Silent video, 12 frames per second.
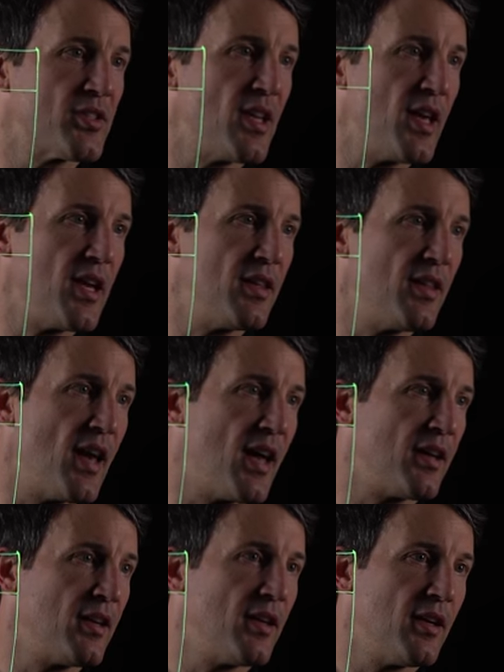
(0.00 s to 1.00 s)
to say
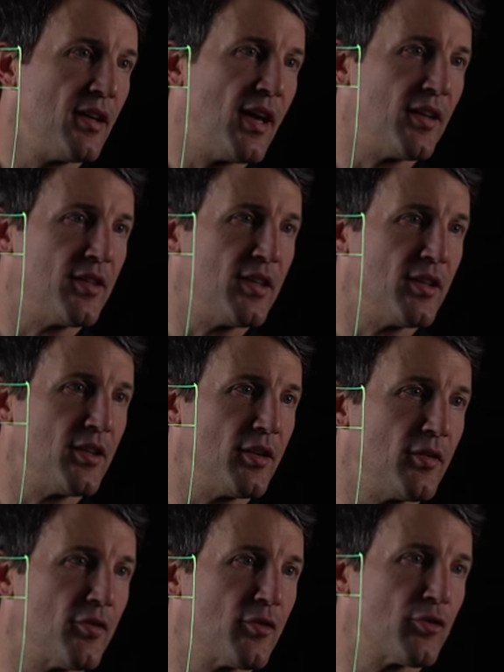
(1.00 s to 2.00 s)
that at the end
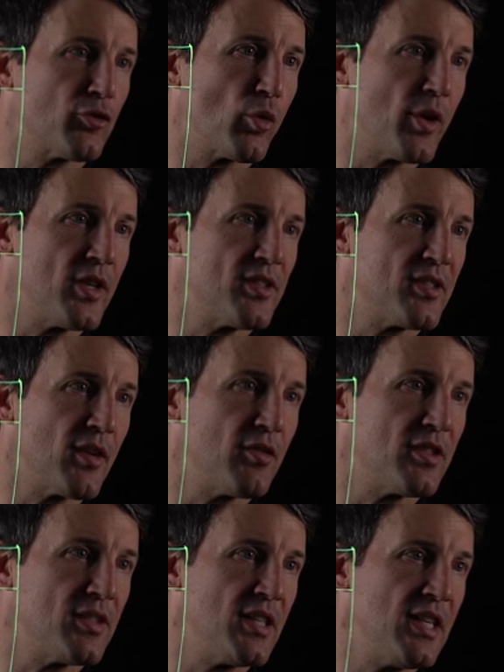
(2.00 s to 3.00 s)
of
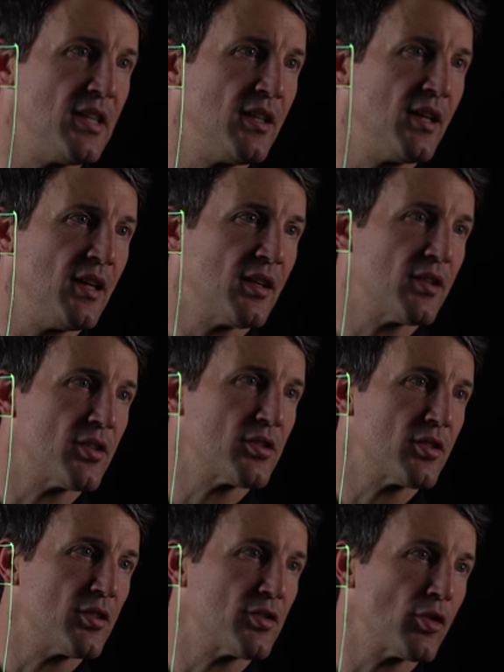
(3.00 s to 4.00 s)
2017,
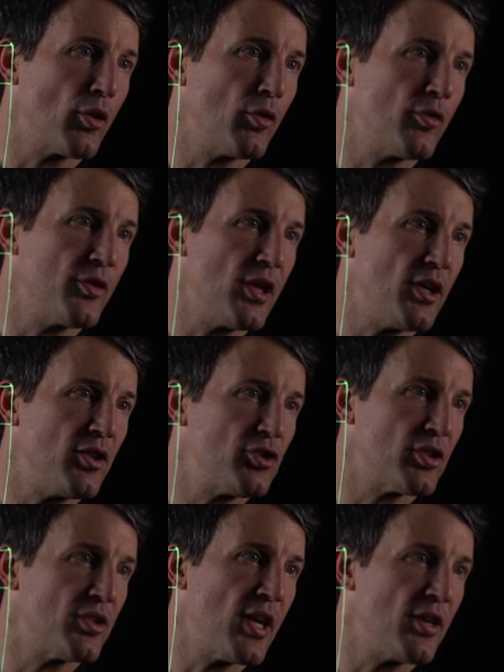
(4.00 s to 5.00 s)
this is
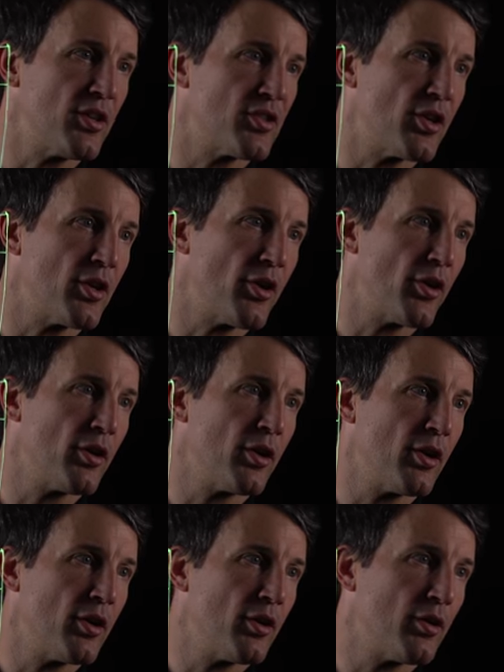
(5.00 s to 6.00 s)
OVH data center
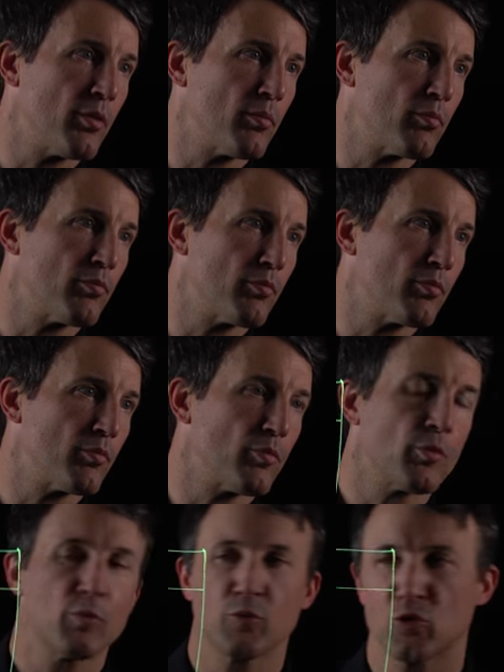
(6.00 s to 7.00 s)

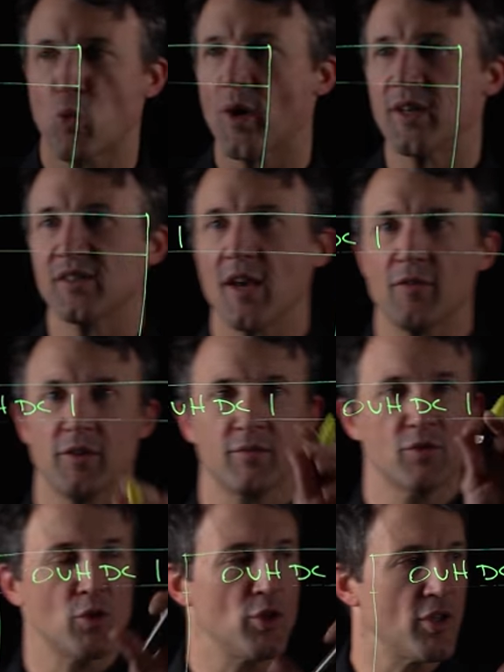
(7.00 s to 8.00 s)
27.
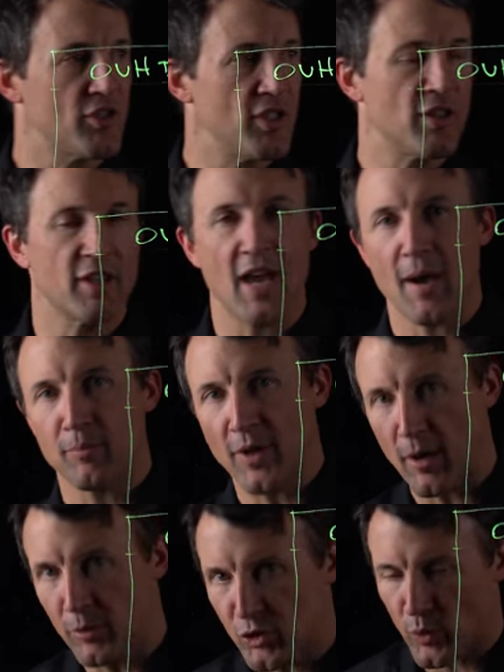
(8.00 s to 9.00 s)
So you can see the gap
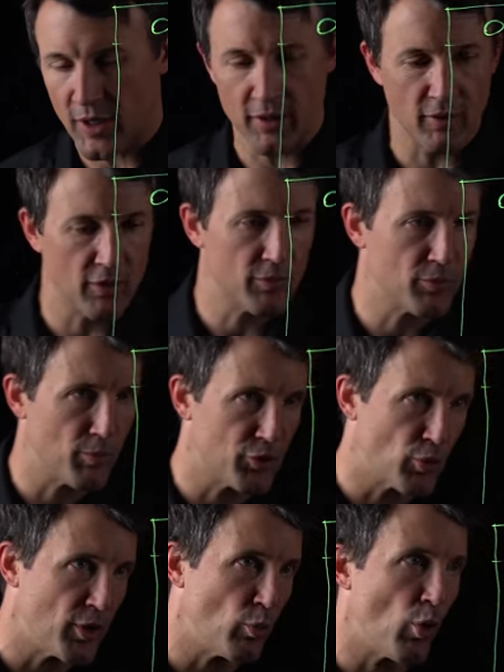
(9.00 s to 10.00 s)
now between,
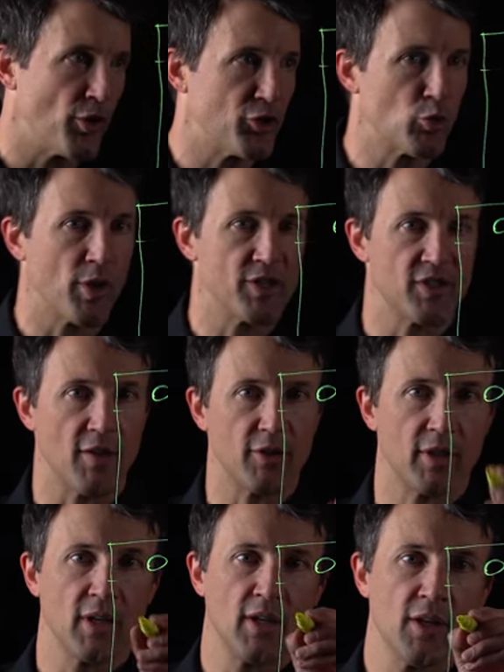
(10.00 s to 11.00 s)
between 1 to
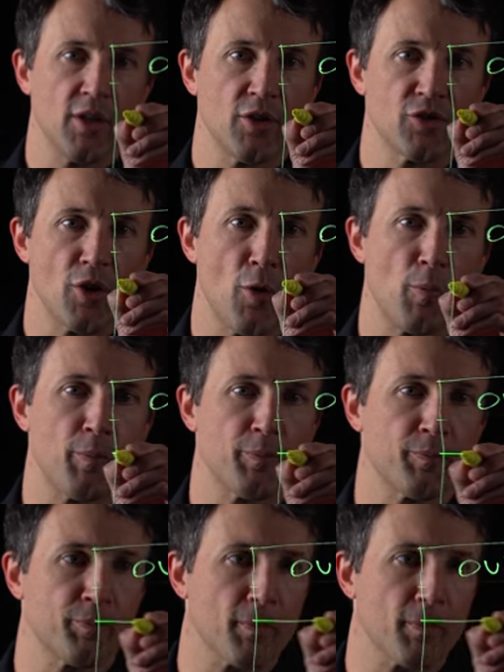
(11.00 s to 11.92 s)
27. So